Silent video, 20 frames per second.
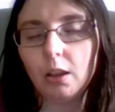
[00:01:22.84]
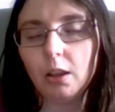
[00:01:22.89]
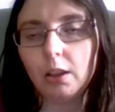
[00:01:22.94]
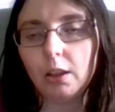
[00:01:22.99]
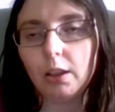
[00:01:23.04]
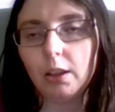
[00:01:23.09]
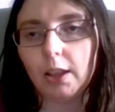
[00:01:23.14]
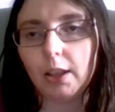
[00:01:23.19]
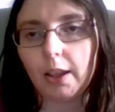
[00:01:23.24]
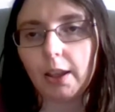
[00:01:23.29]

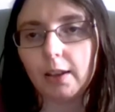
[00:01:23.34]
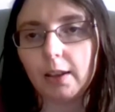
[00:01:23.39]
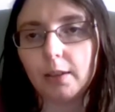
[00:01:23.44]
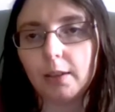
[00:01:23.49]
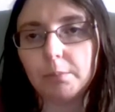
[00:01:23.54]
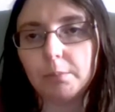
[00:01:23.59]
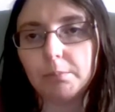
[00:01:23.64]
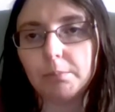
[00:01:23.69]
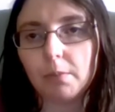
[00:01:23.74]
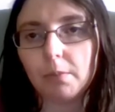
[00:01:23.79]

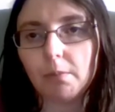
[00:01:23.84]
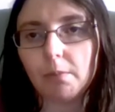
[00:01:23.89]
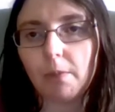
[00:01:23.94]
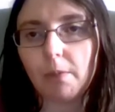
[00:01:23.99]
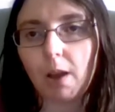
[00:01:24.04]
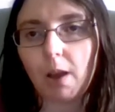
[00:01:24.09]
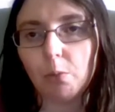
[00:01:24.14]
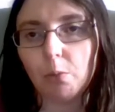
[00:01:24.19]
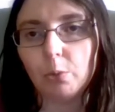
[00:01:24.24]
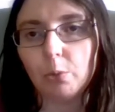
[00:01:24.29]

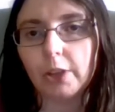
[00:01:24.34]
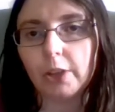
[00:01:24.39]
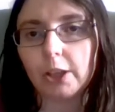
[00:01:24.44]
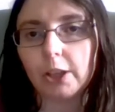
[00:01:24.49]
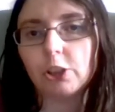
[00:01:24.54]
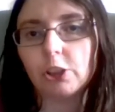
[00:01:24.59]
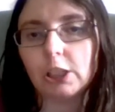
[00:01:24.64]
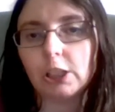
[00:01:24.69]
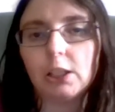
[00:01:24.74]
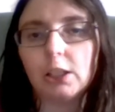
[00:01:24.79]
I was
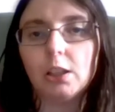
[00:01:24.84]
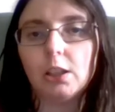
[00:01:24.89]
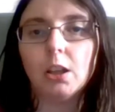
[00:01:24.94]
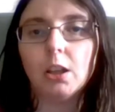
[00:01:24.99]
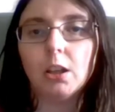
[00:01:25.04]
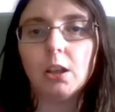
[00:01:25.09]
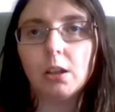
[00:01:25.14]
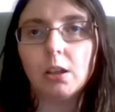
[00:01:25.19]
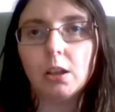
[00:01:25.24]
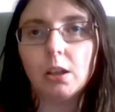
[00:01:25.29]
actually
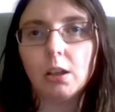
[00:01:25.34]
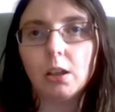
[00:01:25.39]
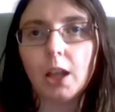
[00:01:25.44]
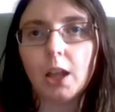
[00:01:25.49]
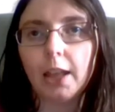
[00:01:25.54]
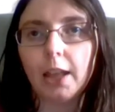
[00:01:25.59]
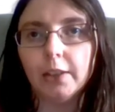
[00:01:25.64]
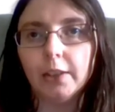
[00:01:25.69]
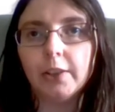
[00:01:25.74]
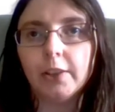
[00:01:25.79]

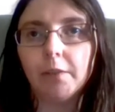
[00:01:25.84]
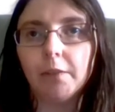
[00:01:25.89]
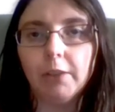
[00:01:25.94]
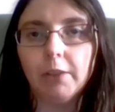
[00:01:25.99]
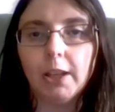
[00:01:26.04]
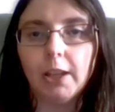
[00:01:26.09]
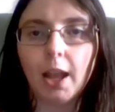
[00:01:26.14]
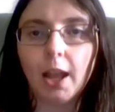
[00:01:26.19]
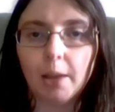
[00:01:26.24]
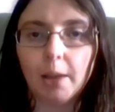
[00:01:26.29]
had
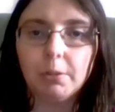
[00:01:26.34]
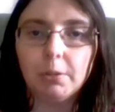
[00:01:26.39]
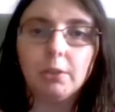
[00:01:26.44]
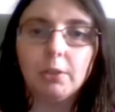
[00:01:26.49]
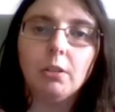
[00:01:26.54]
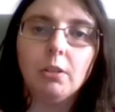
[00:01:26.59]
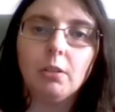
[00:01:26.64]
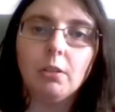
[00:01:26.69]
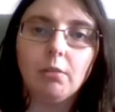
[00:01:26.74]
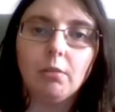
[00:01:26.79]
something
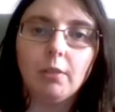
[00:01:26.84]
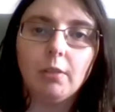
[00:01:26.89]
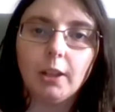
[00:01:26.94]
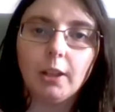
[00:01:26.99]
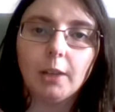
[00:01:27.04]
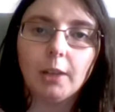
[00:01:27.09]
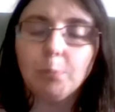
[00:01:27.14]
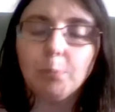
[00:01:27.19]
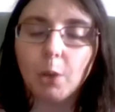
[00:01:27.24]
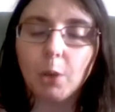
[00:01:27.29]
happen
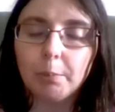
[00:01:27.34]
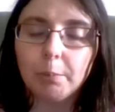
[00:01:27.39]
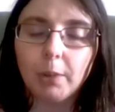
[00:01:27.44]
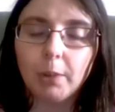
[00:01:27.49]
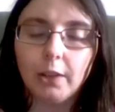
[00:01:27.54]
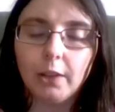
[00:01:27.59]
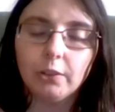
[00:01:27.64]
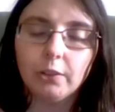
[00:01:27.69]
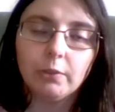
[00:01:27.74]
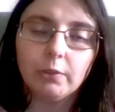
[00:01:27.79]
at my
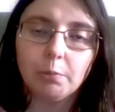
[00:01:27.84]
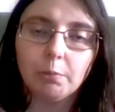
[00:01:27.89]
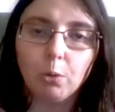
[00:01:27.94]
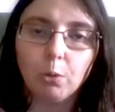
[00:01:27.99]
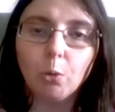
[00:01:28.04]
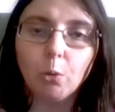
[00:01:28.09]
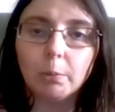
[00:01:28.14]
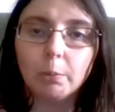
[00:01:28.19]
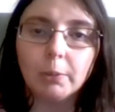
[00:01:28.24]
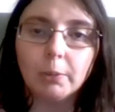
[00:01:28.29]
place of
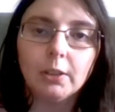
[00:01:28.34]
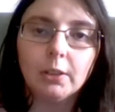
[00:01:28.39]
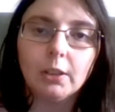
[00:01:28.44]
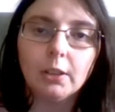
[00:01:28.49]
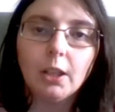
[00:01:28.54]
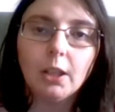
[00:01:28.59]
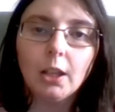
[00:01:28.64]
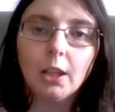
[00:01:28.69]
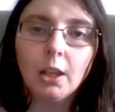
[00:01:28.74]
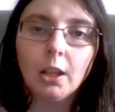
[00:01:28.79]
employment,
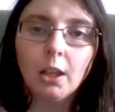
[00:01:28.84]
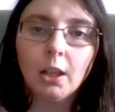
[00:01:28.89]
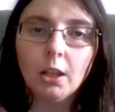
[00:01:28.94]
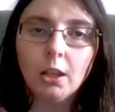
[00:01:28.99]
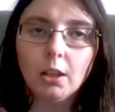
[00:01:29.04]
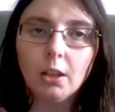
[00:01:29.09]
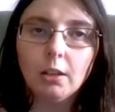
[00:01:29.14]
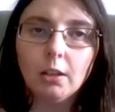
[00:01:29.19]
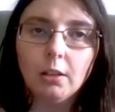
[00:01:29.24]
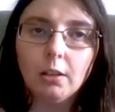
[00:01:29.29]

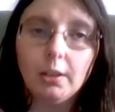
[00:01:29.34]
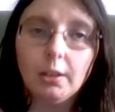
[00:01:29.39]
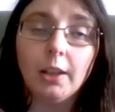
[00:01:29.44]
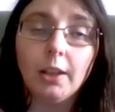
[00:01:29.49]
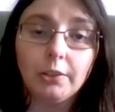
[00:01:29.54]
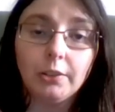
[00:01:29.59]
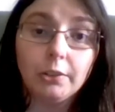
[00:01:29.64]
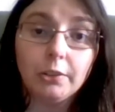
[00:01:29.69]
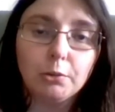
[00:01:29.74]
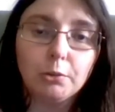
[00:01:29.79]

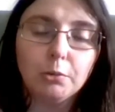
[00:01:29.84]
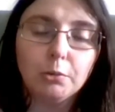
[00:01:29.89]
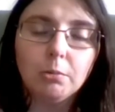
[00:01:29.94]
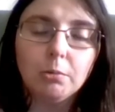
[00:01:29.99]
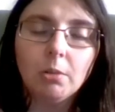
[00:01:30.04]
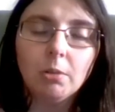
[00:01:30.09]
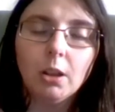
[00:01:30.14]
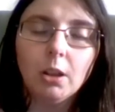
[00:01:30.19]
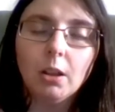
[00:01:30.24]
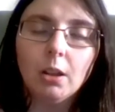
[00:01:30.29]
yes, school,
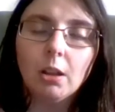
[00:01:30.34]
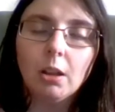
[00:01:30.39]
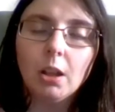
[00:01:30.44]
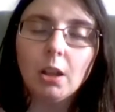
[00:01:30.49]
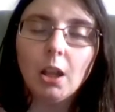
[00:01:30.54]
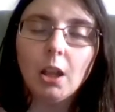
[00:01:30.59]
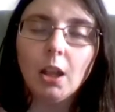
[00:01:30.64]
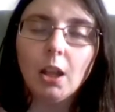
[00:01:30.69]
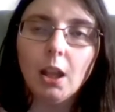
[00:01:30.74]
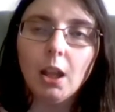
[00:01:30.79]

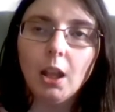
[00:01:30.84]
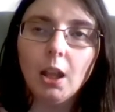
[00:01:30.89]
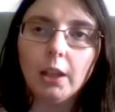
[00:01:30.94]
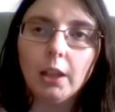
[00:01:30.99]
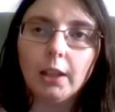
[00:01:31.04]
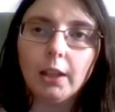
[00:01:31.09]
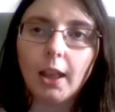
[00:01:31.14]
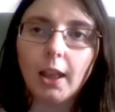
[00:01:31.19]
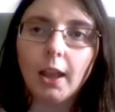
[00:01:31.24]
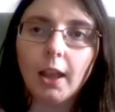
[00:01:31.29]

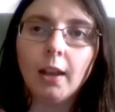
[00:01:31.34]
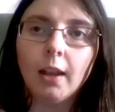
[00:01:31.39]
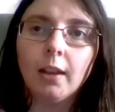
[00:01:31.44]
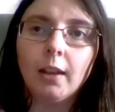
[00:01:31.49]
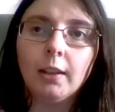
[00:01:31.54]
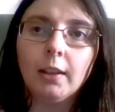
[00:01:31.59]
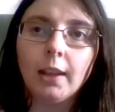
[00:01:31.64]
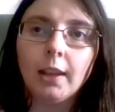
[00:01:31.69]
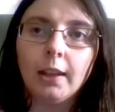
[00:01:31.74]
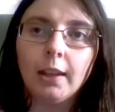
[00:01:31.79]

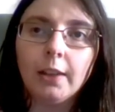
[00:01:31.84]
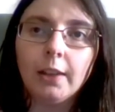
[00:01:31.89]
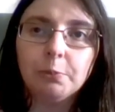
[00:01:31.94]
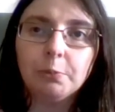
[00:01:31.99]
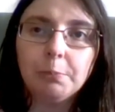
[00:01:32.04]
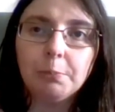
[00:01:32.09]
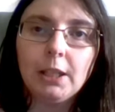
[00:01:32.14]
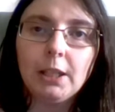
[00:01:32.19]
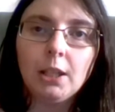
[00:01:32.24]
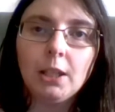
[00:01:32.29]
that left
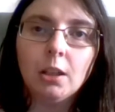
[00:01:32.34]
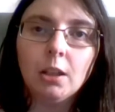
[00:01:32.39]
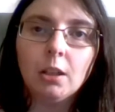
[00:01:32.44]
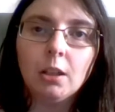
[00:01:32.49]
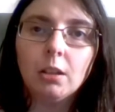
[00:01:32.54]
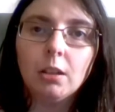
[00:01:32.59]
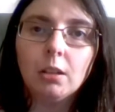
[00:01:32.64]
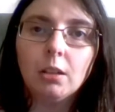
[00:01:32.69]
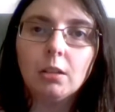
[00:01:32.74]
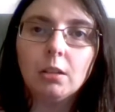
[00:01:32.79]
me
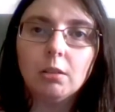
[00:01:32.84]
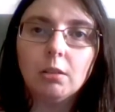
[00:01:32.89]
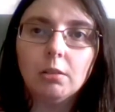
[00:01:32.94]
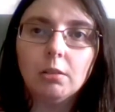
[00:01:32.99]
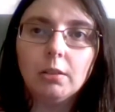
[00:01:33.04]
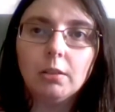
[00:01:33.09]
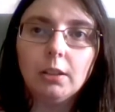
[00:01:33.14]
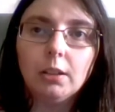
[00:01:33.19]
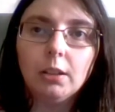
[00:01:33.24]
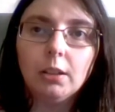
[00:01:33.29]

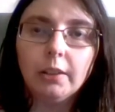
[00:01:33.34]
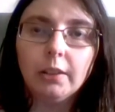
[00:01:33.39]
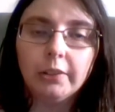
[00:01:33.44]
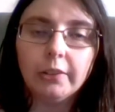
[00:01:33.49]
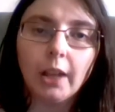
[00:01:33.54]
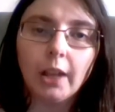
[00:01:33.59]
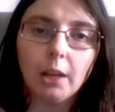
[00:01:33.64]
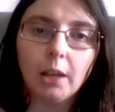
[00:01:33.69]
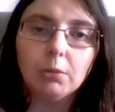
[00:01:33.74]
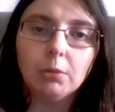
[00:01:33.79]

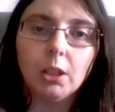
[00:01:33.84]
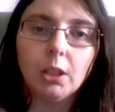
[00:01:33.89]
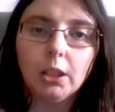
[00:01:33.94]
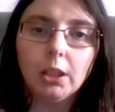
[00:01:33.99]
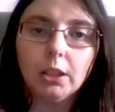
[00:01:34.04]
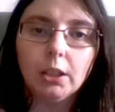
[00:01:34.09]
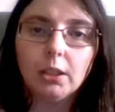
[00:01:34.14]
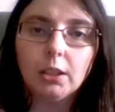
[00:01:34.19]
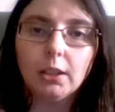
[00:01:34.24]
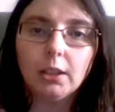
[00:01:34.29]
disabled,
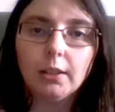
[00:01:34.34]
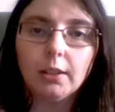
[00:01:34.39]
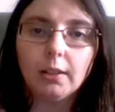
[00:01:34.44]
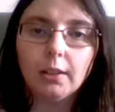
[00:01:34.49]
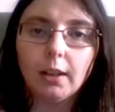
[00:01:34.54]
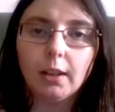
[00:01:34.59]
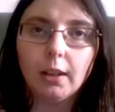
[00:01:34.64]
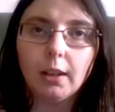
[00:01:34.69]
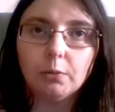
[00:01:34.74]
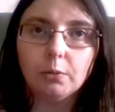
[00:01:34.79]

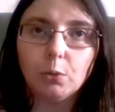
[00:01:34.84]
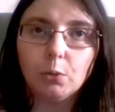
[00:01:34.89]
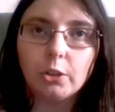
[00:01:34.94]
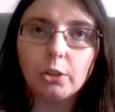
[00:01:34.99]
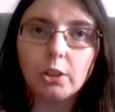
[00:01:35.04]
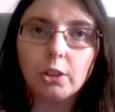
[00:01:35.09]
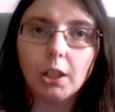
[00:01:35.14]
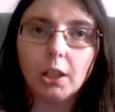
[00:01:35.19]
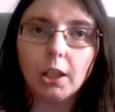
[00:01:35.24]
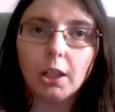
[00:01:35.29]

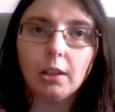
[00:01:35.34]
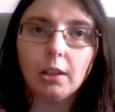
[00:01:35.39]
unfortunately.